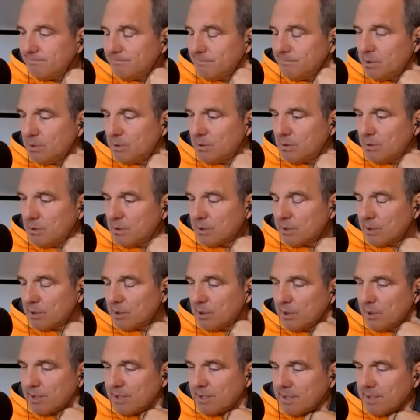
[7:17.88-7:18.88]
You could
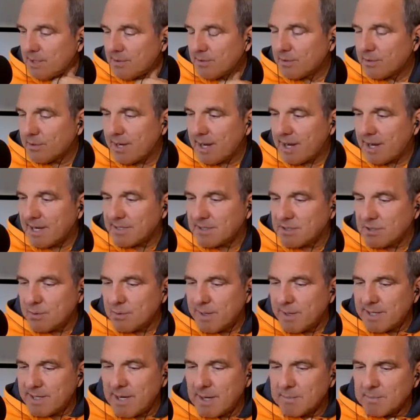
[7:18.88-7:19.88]
look at other guys who
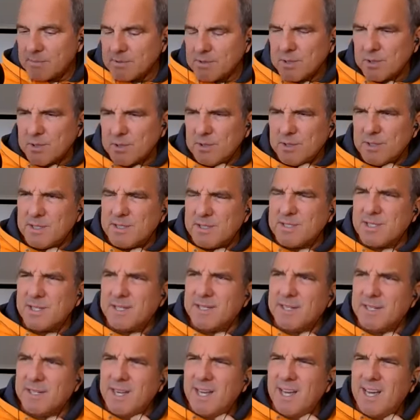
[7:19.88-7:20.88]
had opportunities,
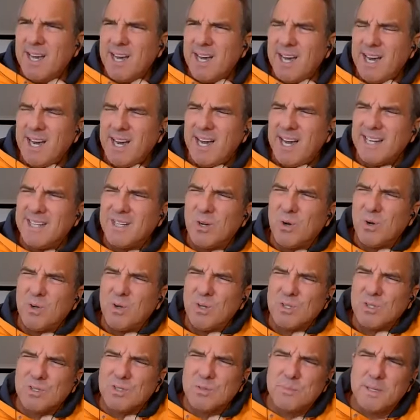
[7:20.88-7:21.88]
and I know
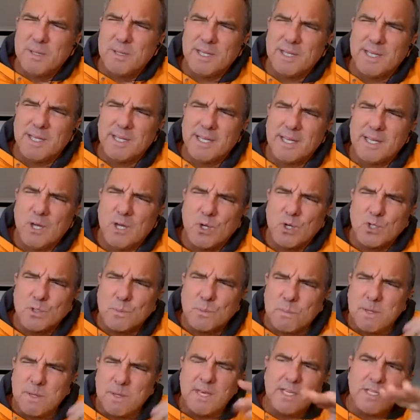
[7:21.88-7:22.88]
ultimately Coach
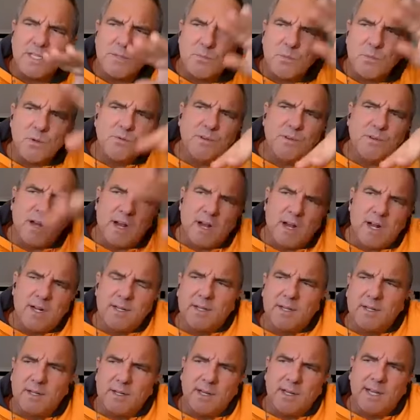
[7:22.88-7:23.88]
Pease moved on
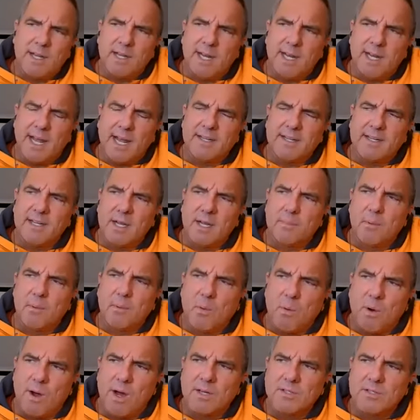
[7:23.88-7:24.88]
and ended up at
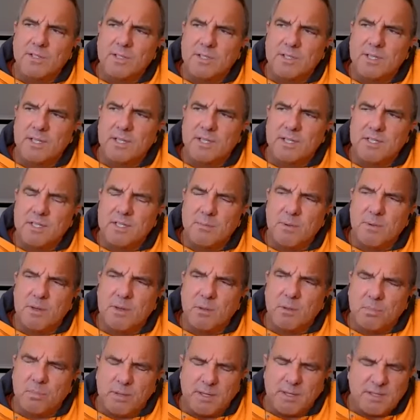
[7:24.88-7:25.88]
Washington and some
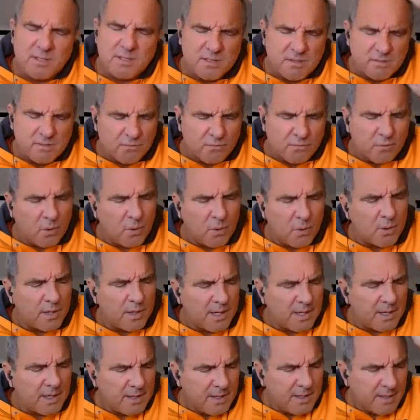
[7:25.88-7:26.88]
other places in
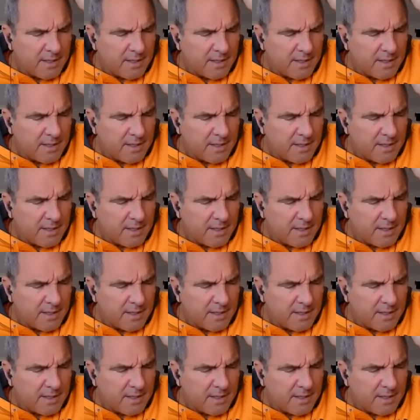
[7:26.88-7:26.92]
Florida.